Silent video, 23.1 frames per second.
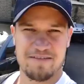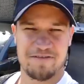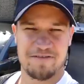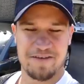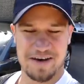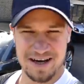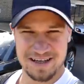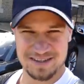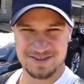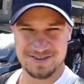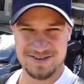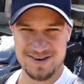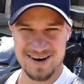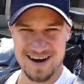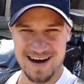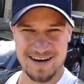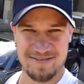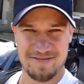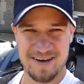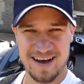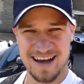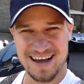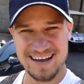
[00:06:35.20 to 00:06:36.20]
First
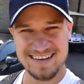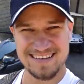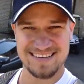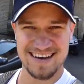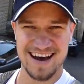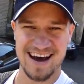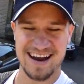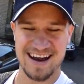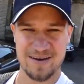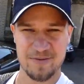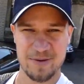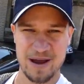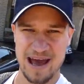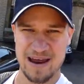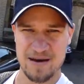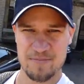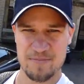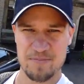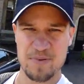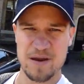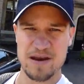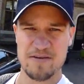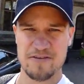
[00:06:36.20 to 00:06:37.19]
drive done. We had
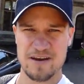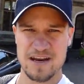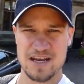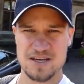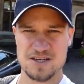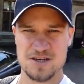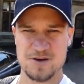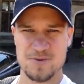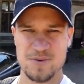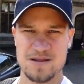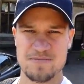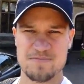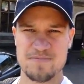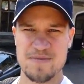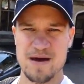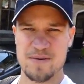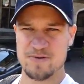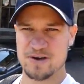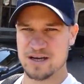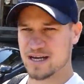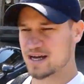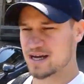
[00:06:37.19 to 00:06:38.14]
a bit of an issue with memory